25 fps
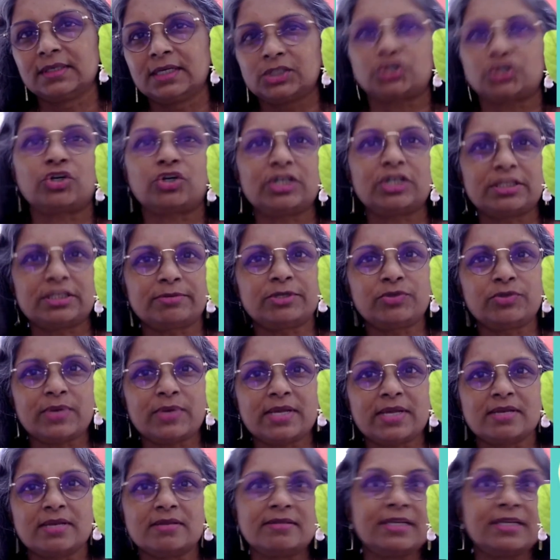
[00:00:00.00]
Choice
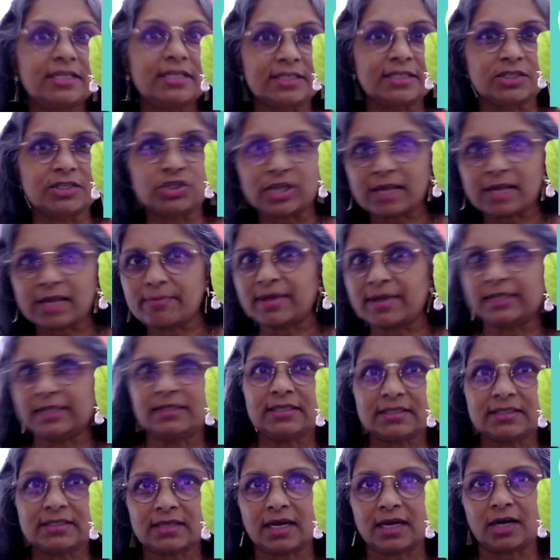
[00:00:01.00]
between this, should I buy
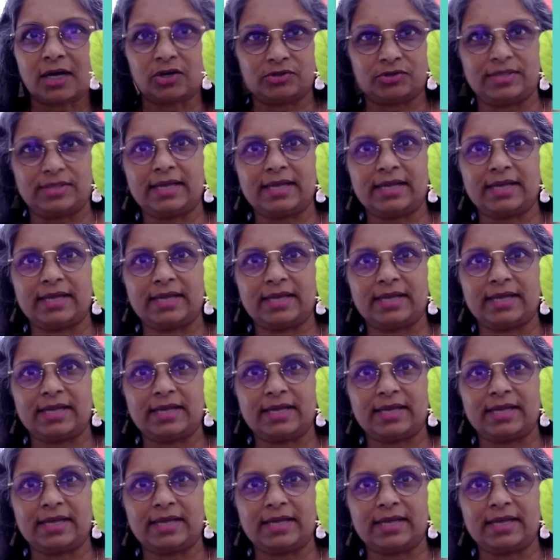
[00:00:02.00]
this car or